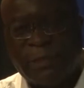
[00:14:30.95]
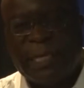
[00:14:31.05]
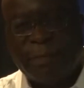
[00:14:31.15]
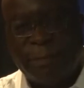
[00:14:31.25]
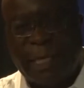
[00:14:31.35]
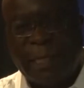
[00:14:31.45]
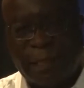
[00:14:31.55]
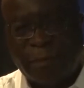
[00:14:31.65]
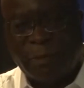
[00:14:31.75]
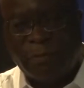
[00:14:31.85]
you can pellet
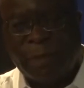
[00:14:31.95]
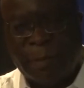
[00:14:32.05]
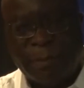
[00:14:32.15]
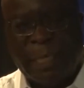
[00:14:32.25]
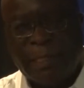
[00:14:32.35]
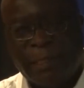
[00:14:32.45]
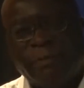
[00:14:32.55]
them to make pellets